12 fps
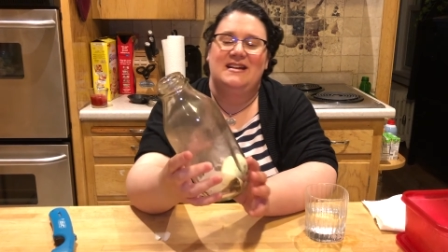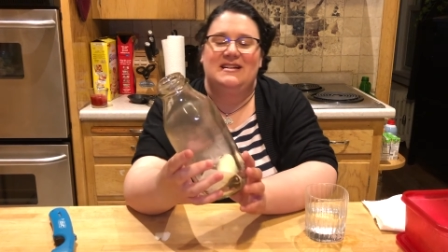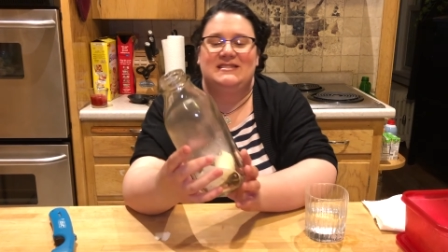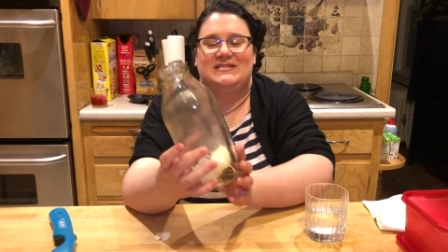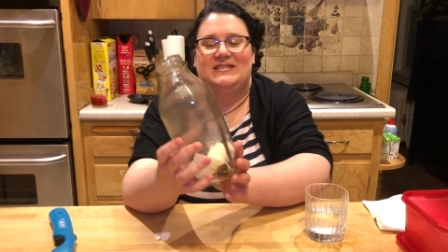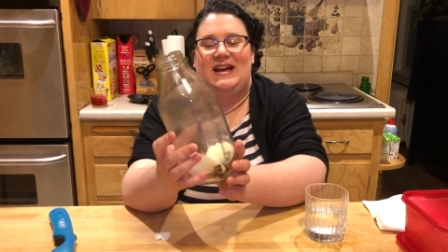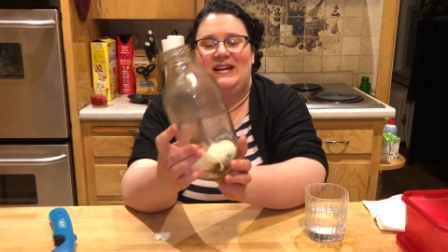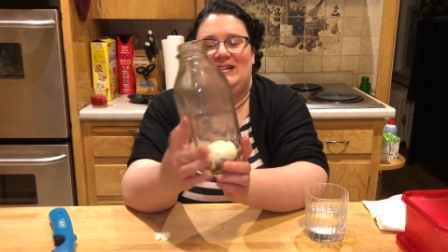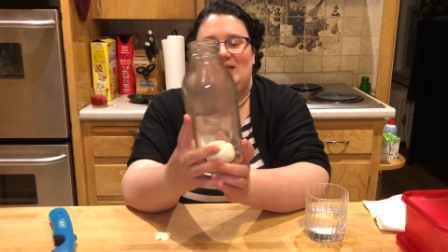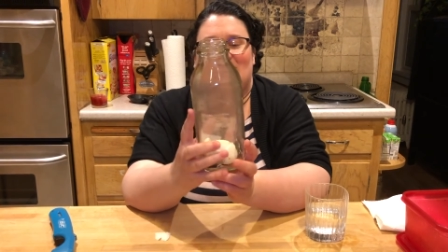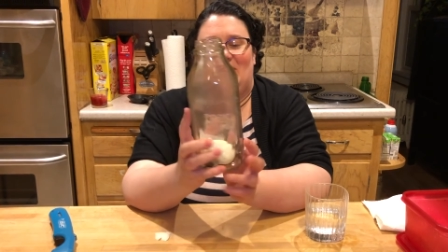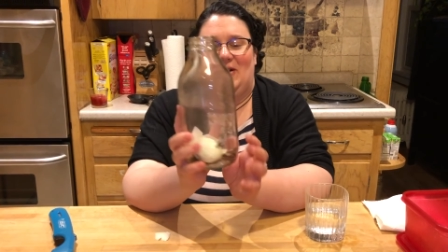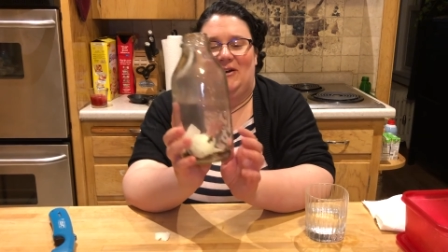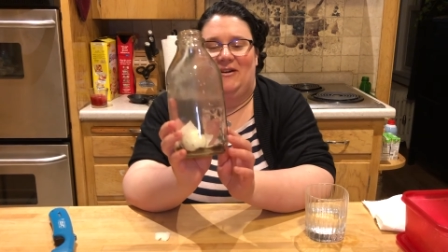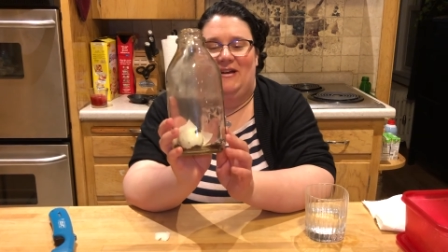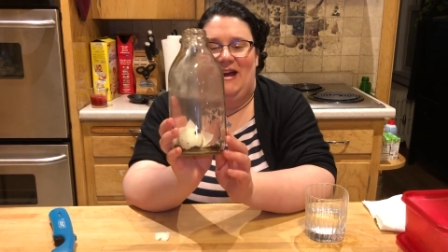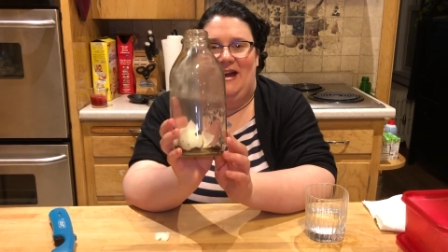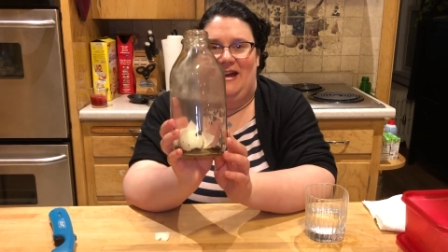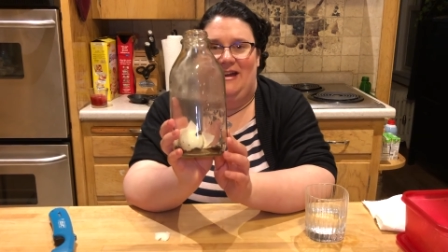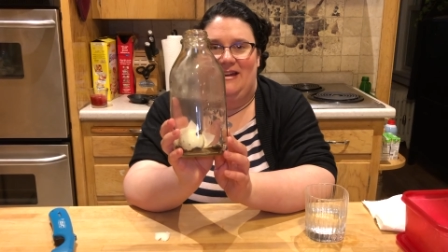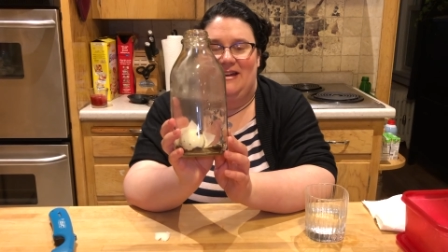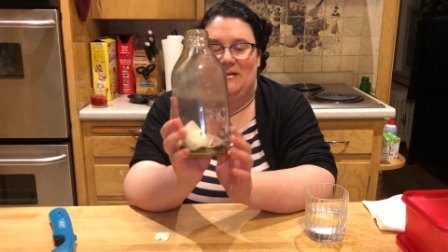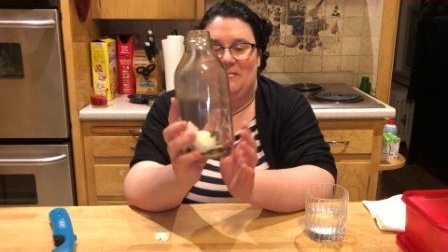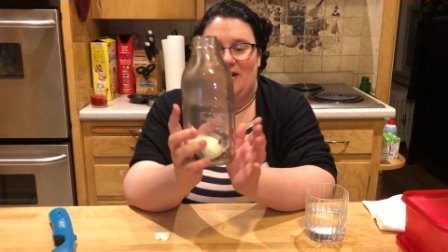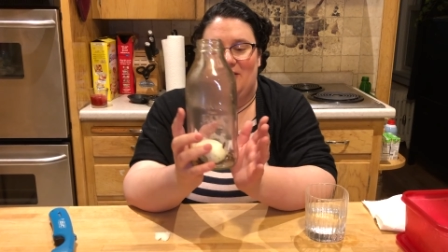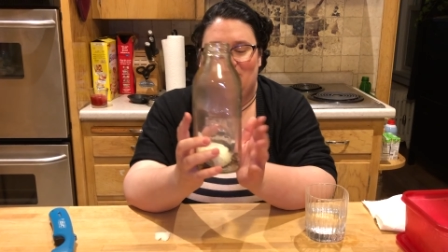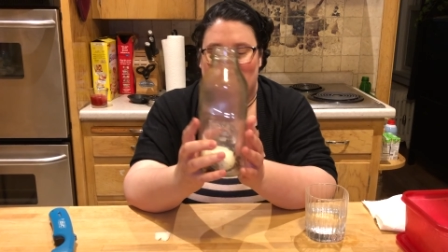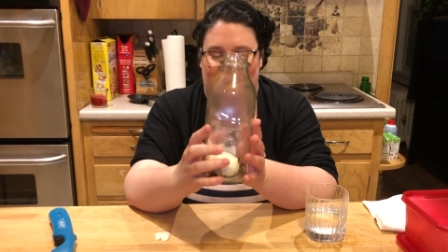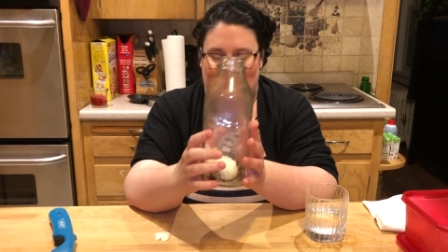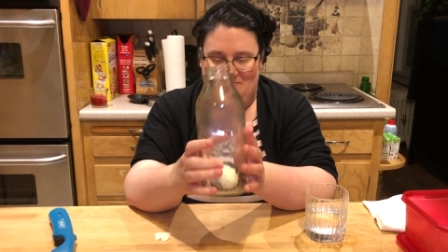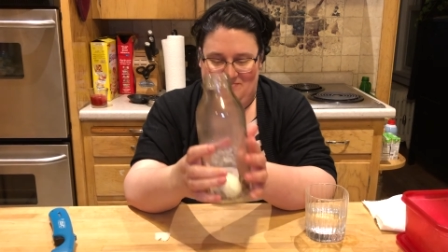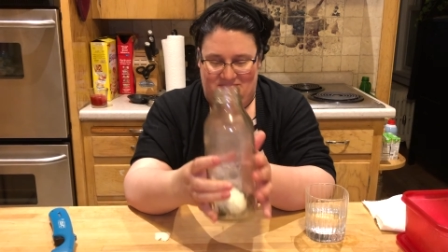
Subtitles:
So that is our egg in a bottle trick.